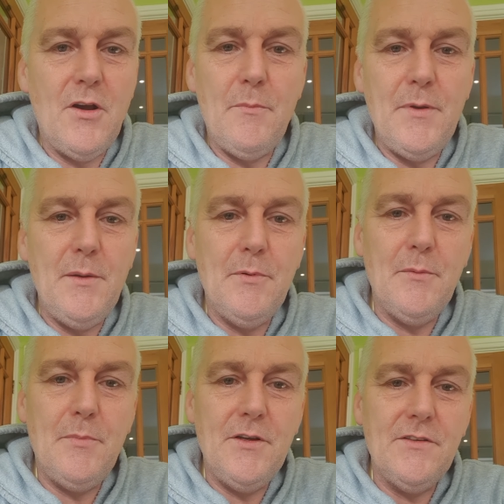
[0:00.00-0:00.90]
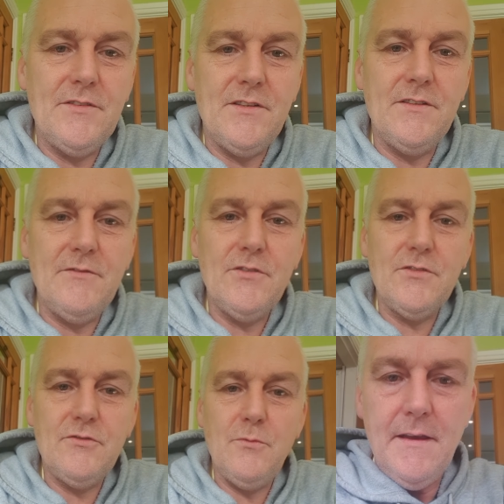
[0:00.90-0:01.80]
not a people person.
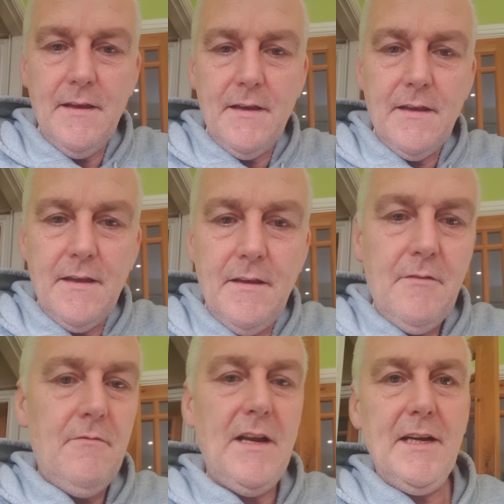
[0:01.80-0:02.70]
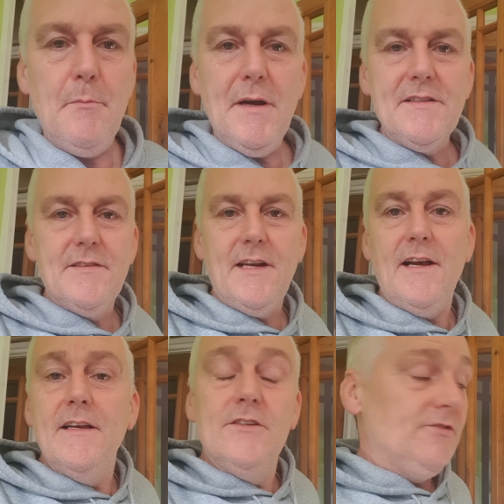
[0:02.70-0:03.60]
Just to one sec. Right, then, back to
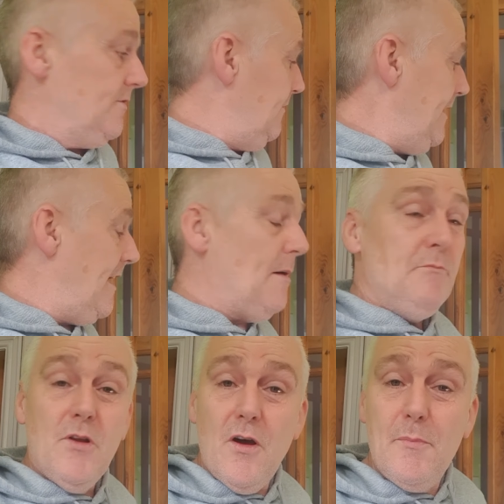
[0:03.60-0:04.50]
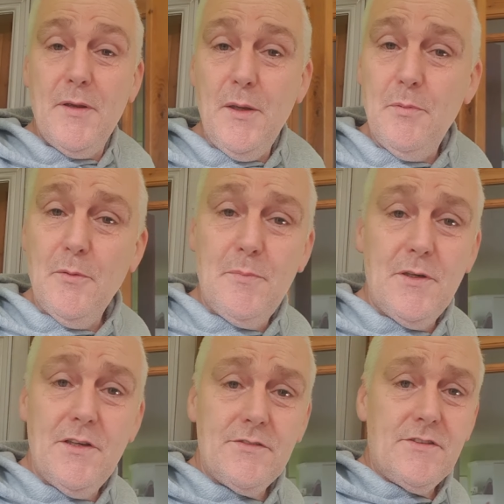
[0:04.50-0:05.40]
that. So, yeah, I'm not a people
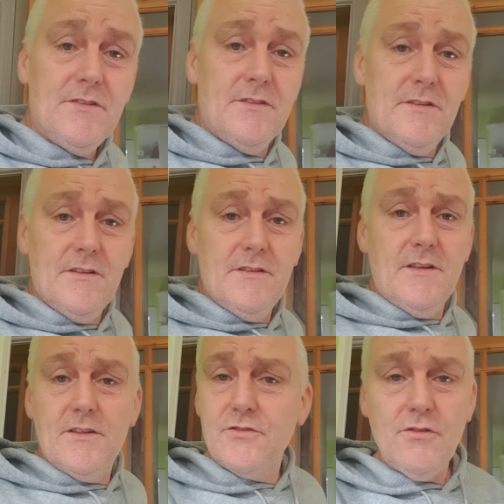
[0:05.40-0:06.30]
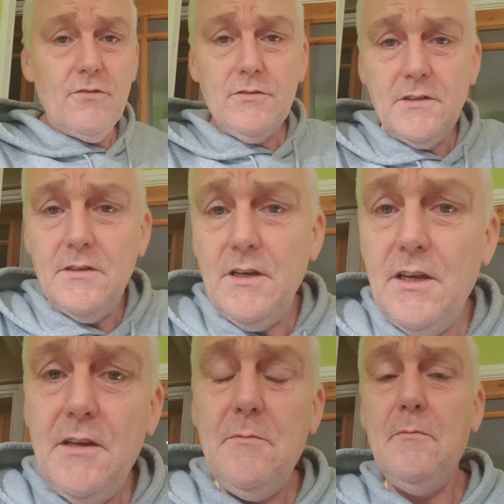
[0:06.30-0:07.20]
person at all,
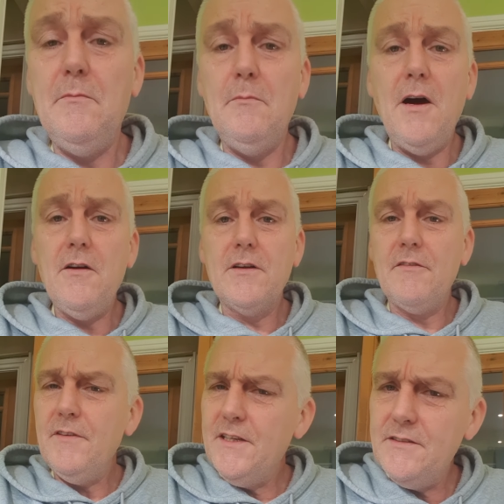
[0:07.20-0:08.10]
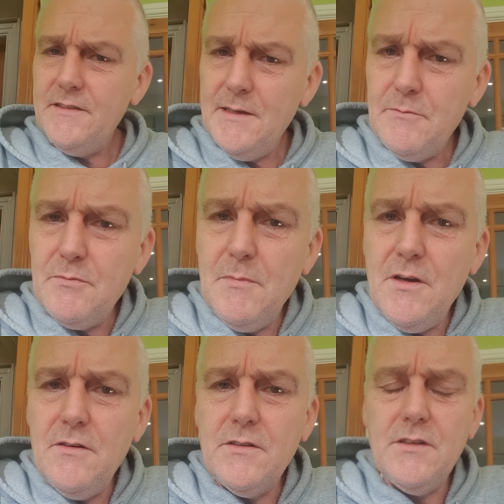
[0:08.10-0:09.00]
Mark. I think his name's
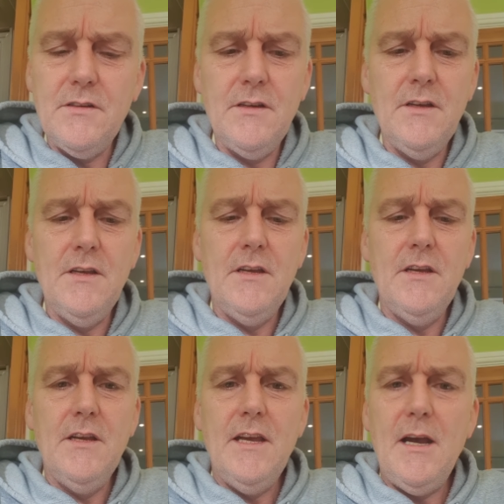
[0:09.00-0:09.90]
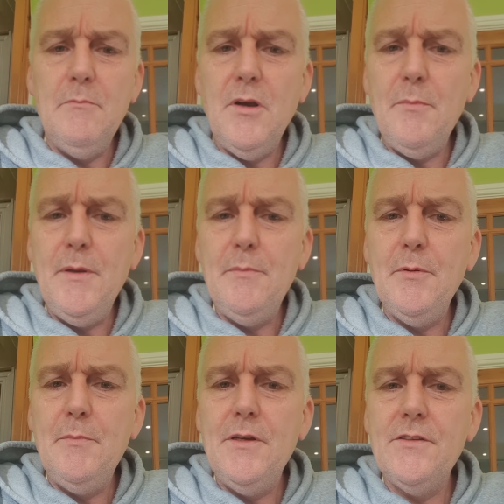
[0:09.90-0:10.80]
Mark. I'm not a
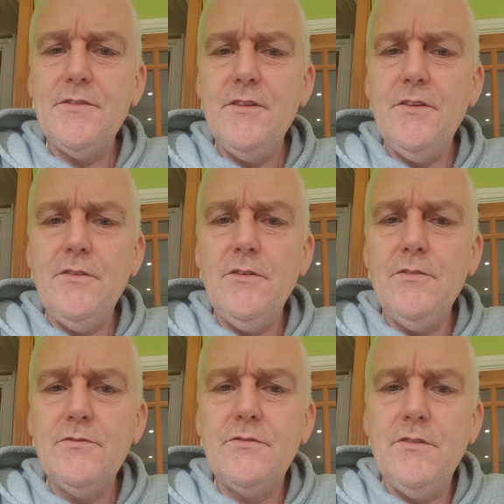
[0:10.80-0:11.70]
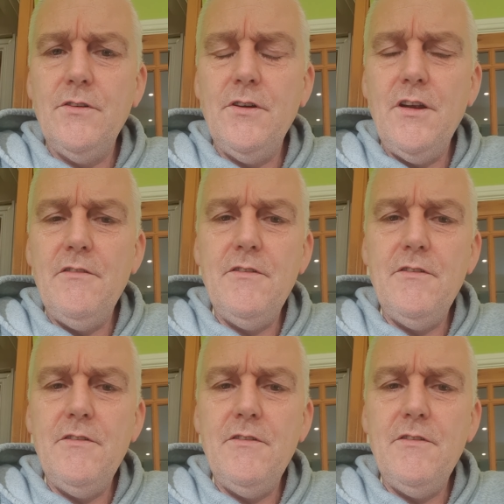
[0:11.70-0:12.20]
people person at all, so